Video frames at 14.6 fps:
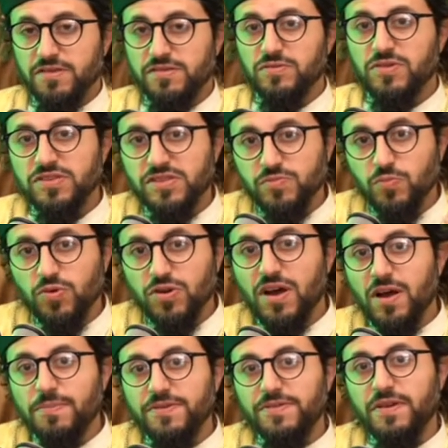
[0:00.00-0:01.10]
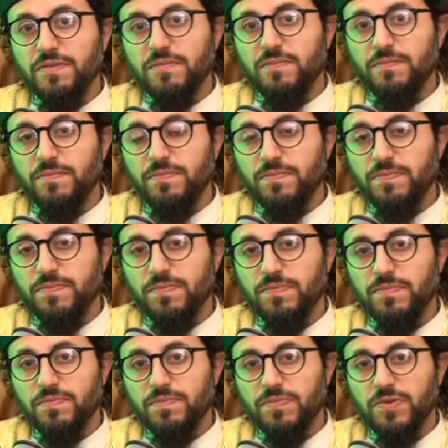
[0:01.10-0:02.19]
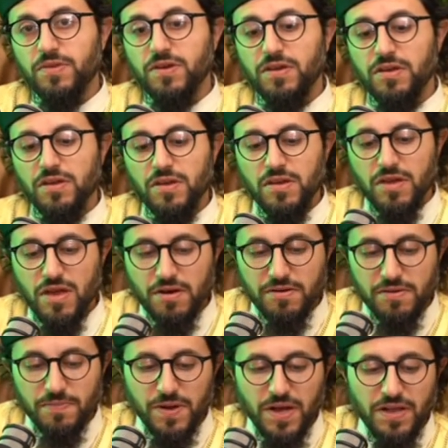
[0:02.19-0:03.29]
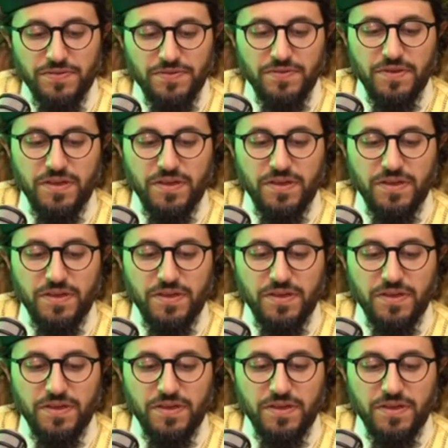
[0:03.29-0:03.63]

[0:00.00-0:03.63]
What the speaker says: So this is murabata, okay, al-ribat.